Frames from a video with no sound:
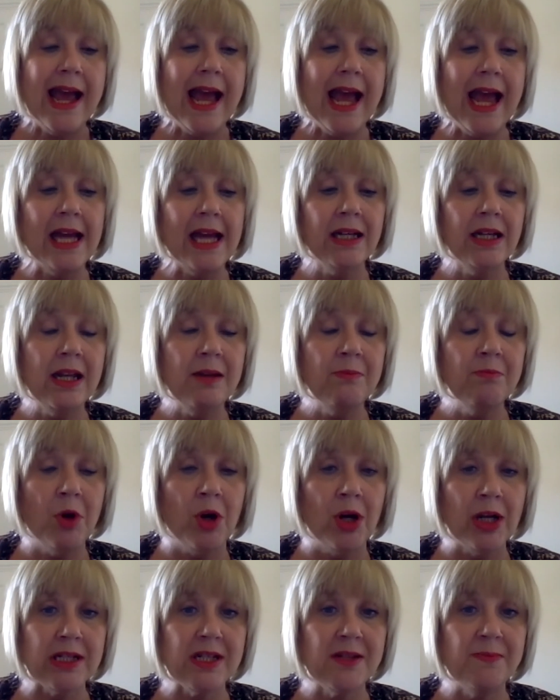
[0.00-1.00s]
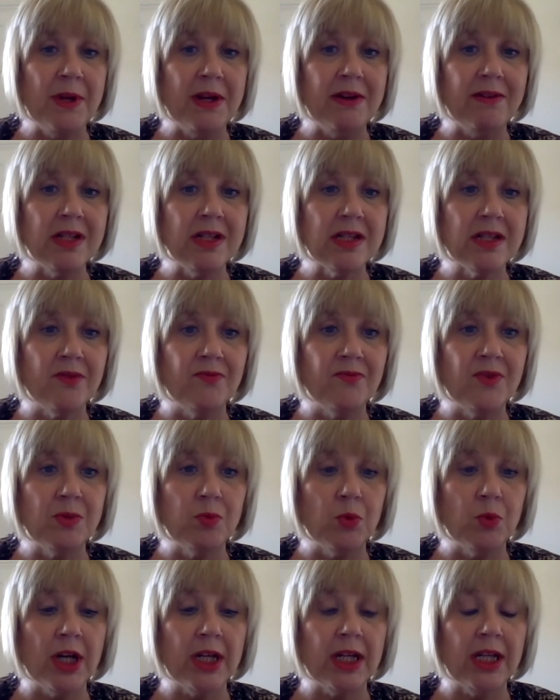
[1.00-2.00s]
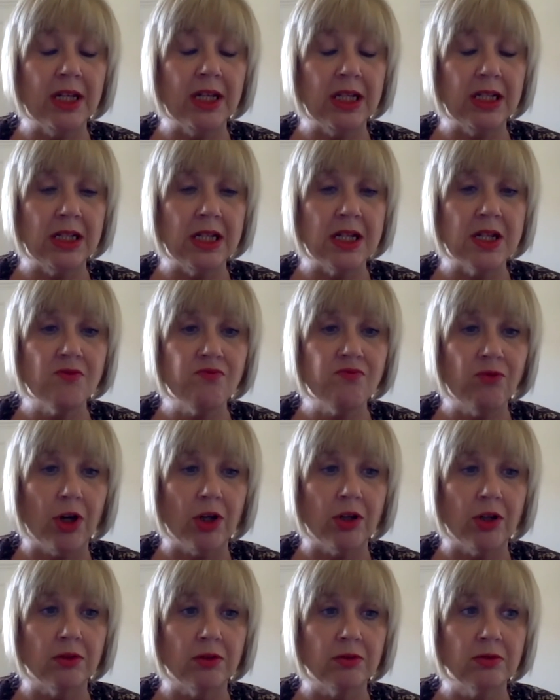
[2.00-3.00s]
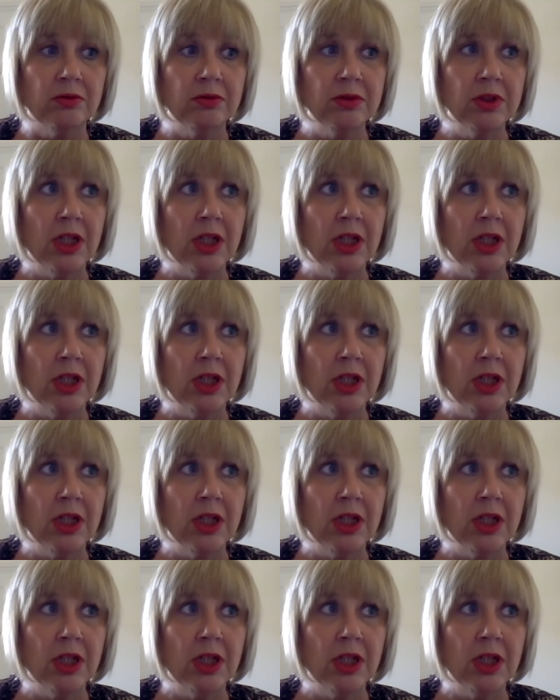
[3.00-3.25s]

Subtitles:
And in my experience of working in this role,